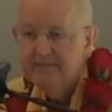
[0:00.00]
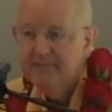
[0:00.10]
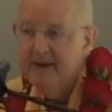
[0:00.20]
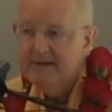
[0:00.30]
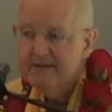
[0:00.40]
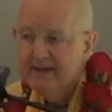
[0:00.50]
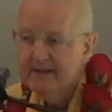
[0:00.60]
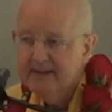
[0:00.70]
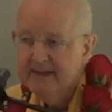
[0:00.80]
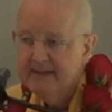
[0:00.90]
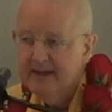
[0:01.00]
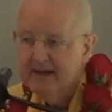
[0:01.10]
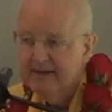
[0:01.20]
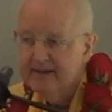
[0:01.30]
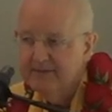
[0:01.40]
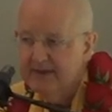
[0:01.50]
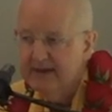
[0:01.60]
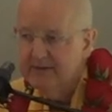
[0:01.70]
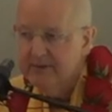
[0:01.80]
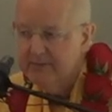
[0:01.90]
basically the,
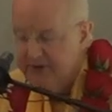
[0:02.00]
the, the